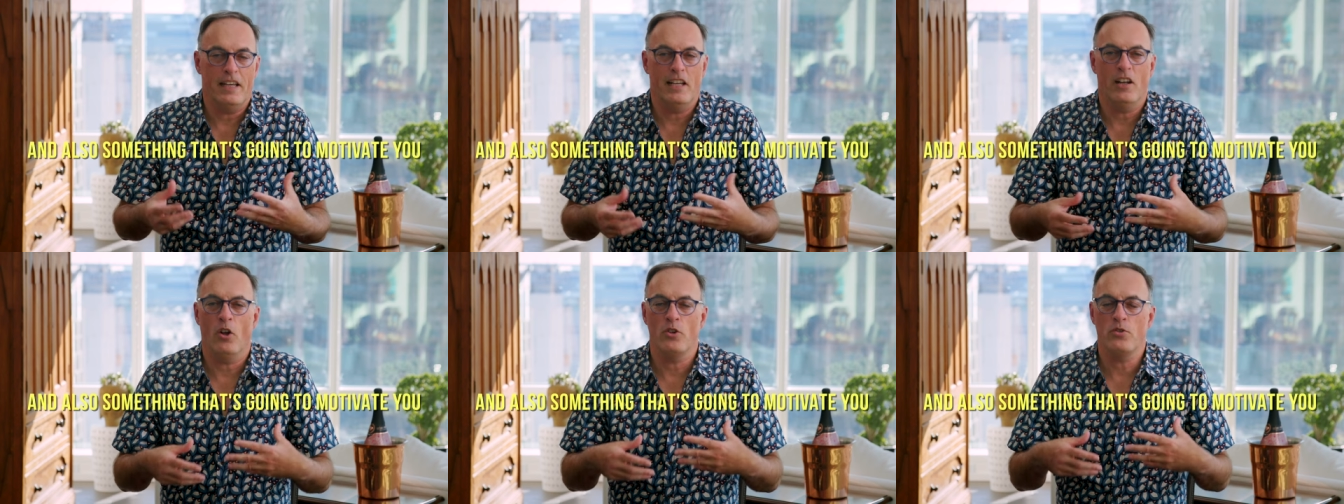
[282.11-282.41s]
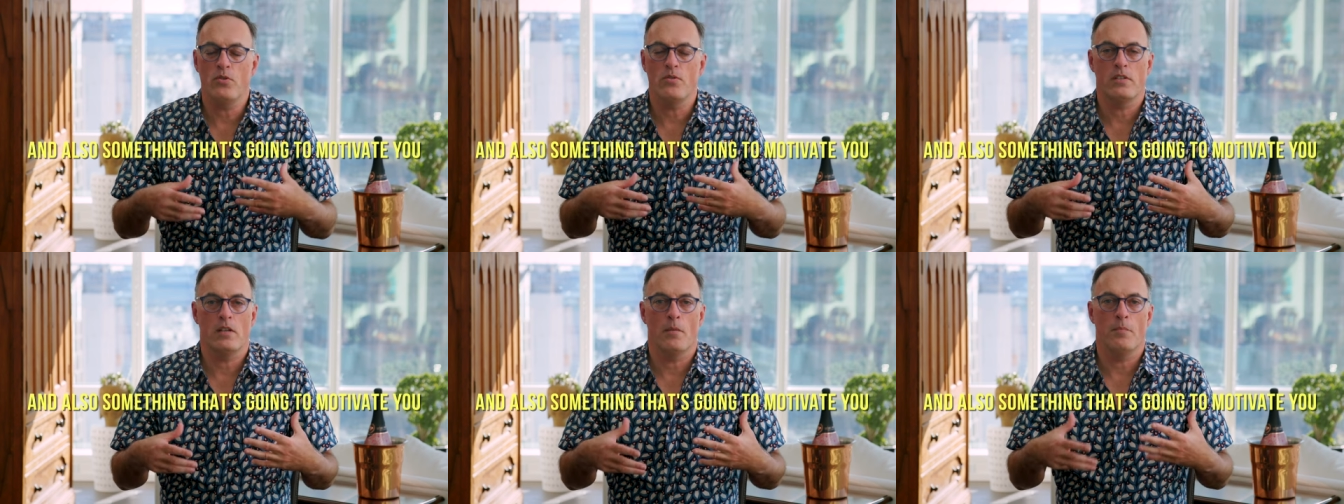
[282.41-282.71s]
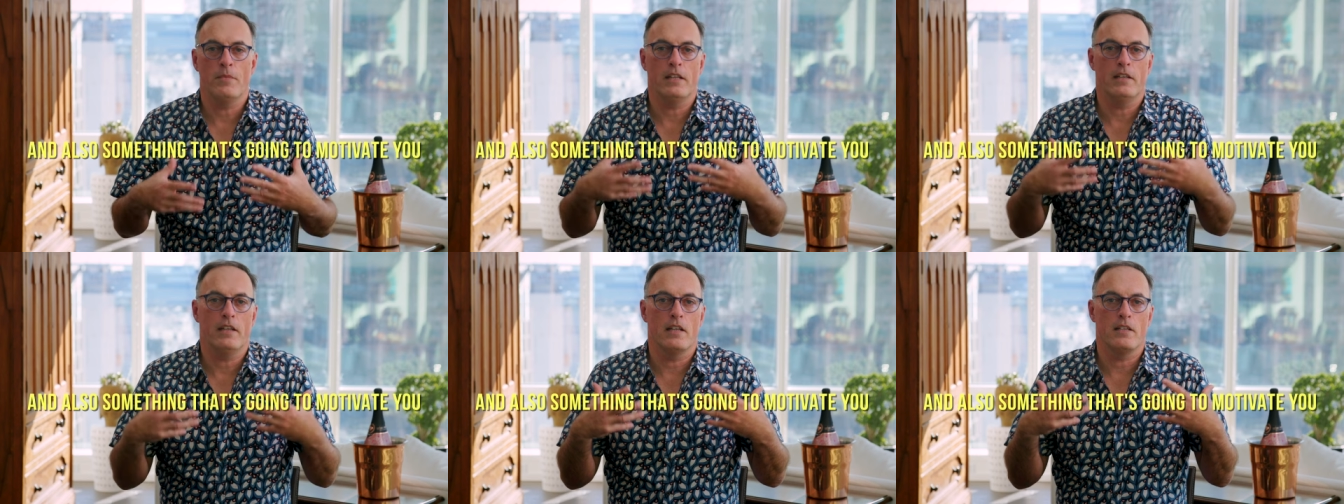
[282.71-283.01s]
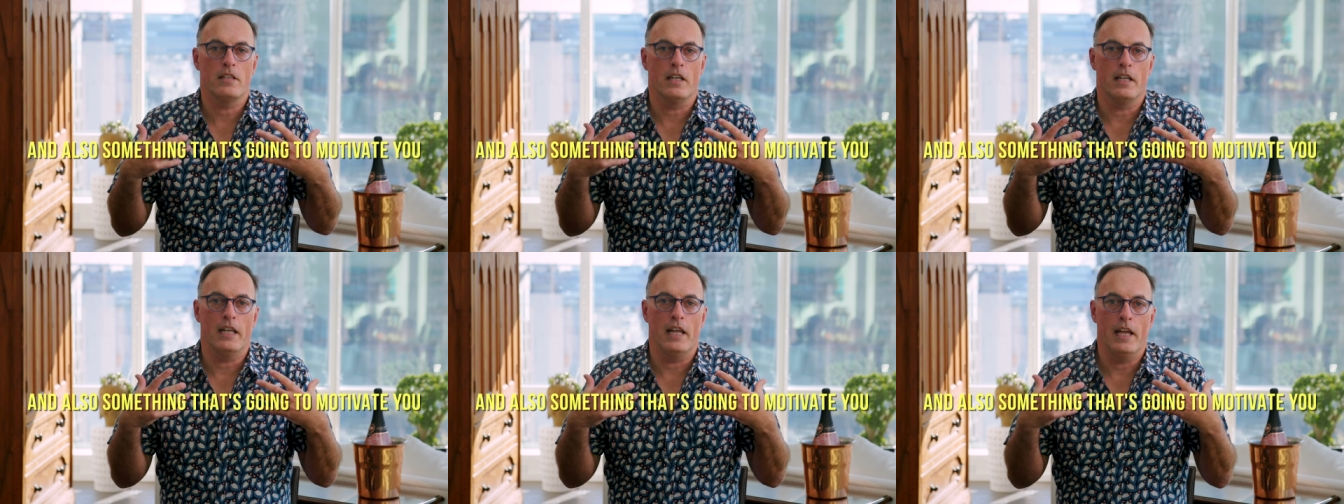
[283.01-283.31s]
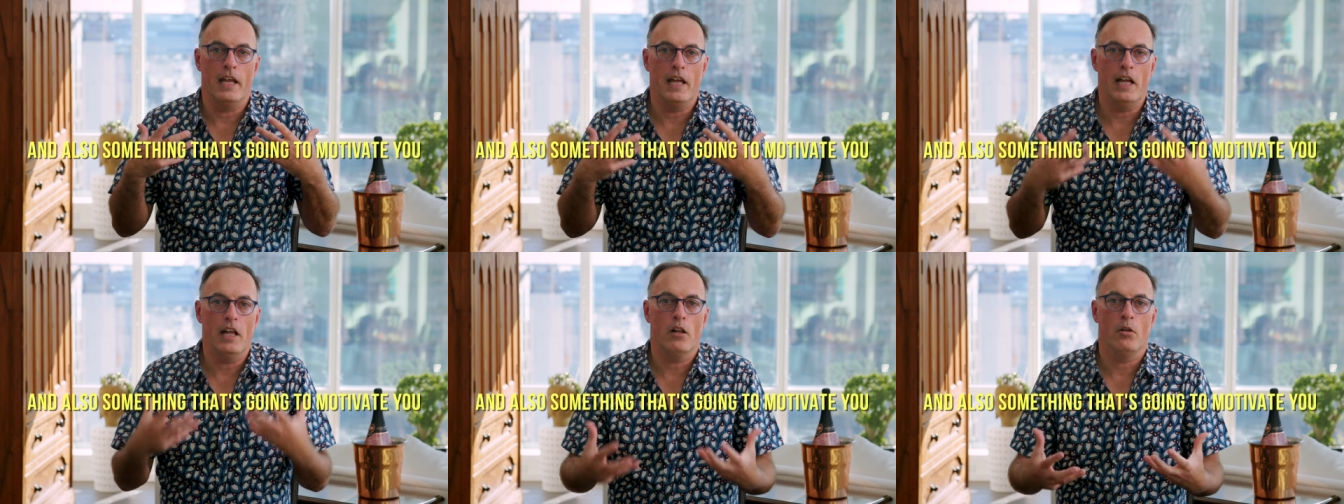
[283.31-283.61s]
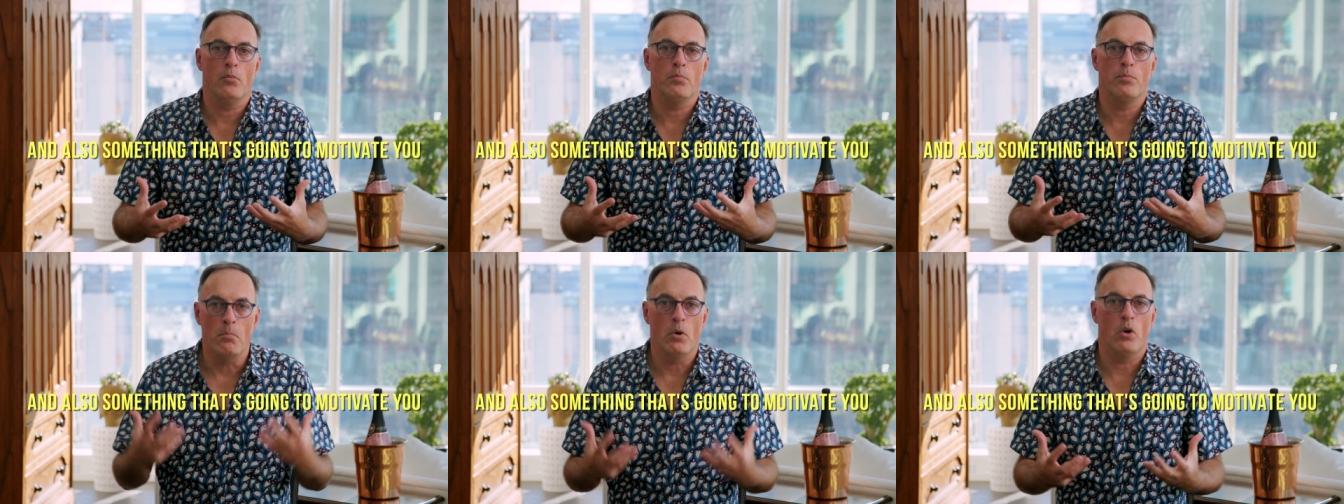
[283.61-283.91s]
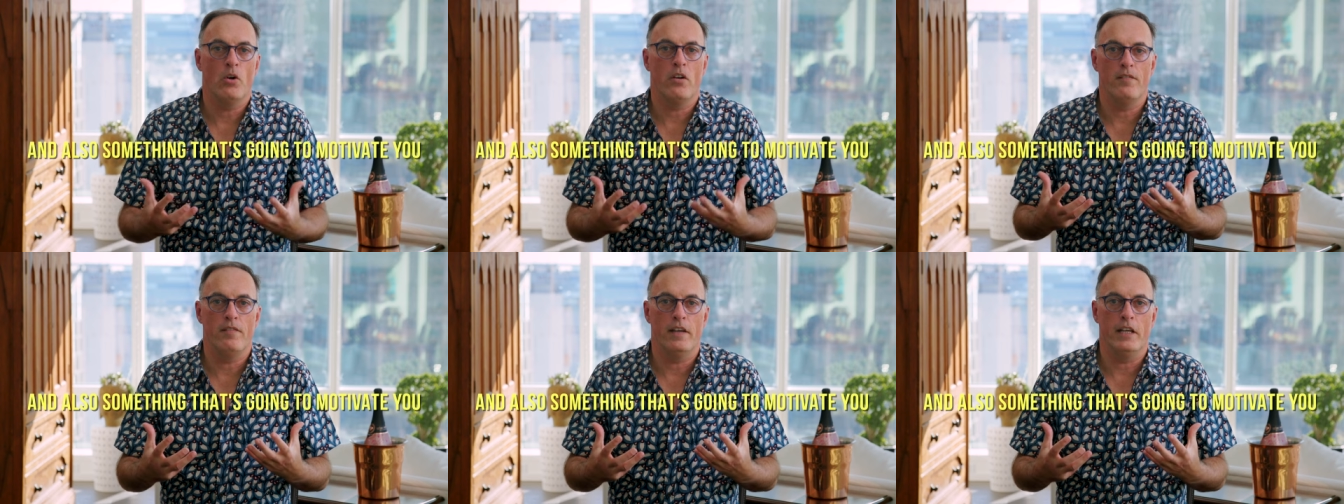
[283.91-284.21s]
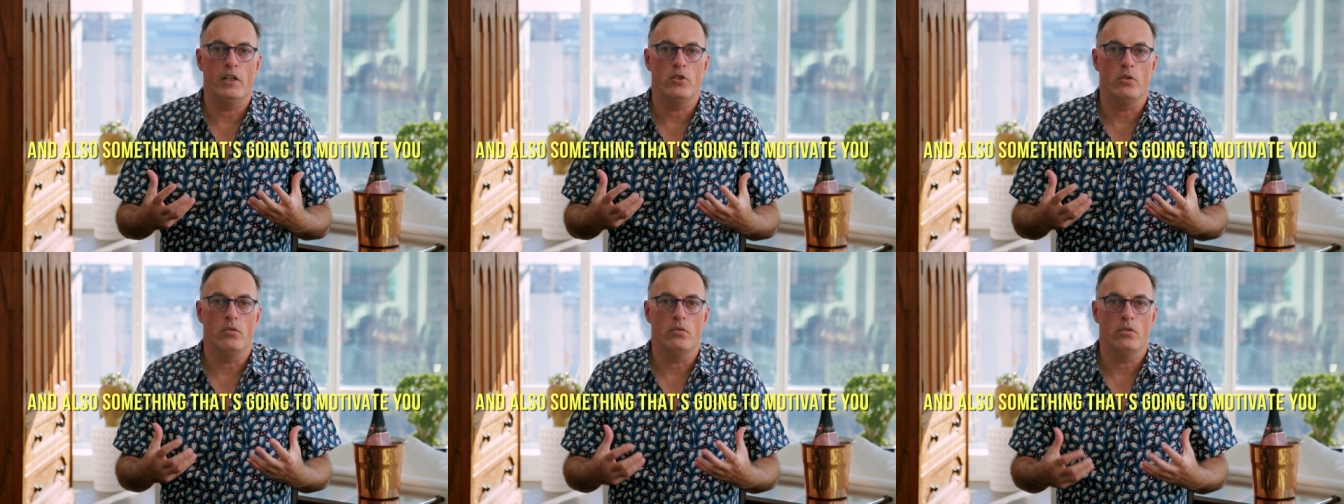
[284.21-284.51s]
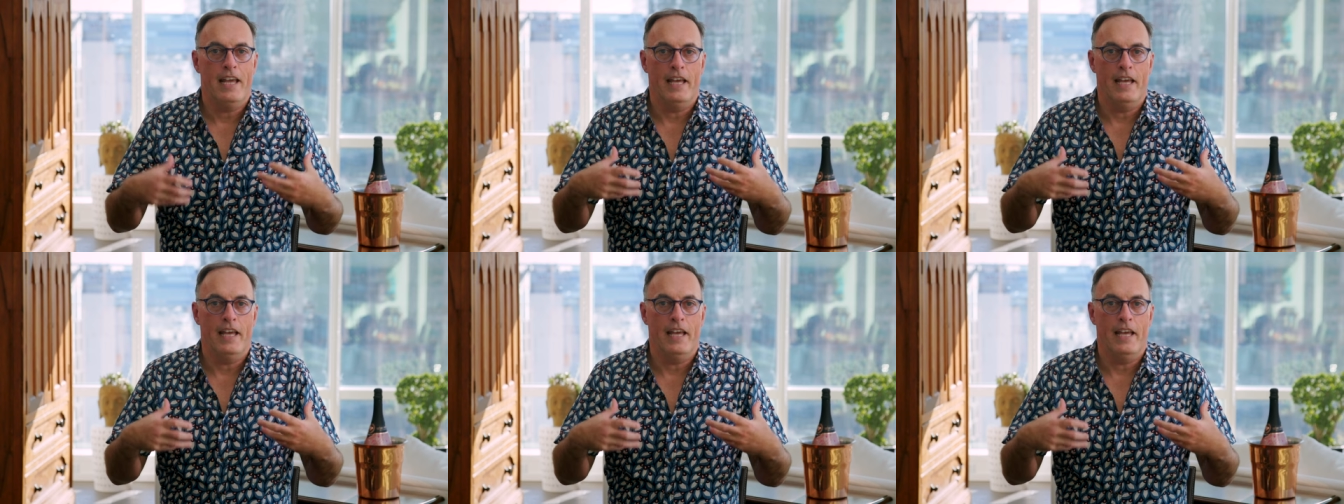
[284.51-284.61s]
and also something that's going to help motivate you